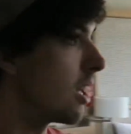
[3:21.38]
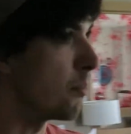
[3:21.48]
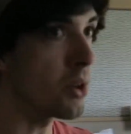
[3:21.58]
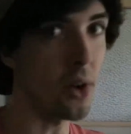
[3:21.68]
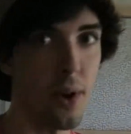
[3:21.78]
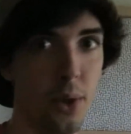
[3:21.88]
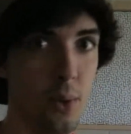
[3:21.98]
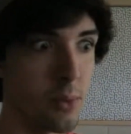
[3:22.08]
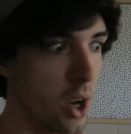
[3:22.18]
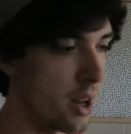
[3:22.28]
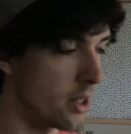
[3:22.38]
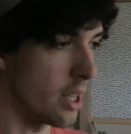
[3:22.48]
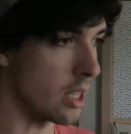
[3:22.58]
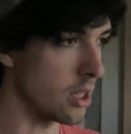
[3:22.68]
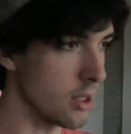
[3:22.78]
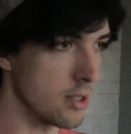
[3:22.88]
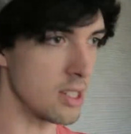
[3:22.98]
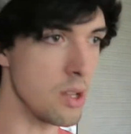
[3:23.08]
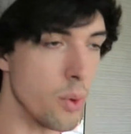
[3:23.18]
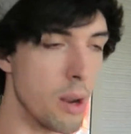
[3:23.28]
I'm looking around the room trying to like
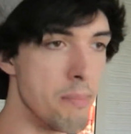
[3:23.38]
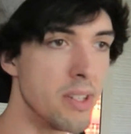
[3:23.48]
see what I'm